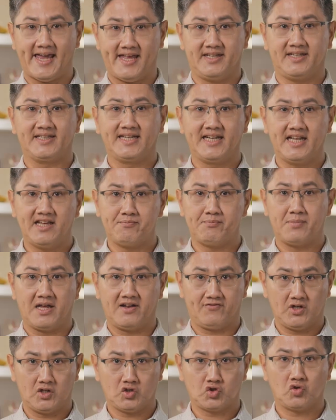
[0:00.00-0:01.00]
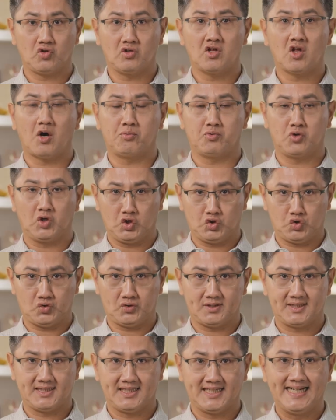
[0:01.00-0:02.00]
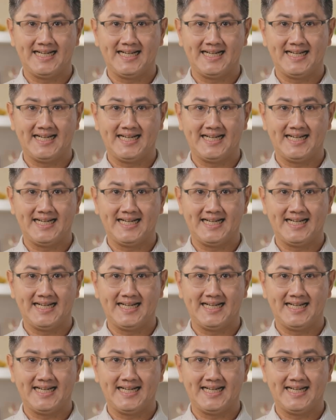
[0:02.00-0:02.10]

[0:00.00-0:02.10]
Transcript: and lean manufacturing operation.